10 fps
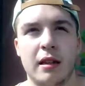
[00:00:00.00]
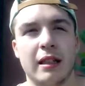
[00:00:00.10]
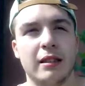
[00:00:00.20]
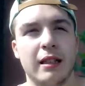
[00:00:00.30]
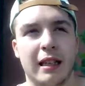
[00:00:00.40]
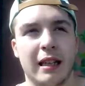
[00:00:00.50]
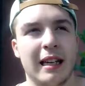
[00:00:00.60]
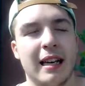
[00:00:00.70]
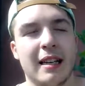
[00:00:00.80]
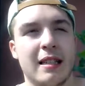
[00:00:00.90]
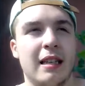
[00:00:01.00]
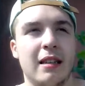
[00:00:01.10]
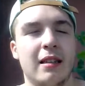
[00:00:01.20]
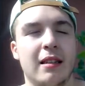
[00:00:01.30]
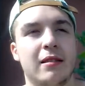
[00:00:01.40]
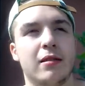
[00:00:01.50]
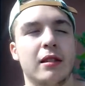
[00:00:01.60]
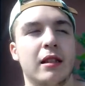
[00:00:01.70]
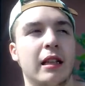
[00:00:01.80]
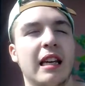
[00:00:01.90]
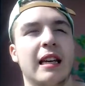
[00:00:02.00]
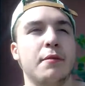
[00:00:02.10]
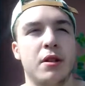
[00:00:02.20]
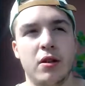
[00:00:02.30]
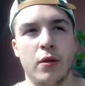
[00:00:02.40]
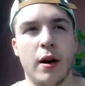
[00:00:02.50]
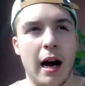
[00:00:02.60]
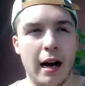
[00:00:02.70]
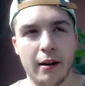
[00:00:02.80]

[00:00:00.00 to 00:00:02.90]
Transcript: that, like, I guess he gives you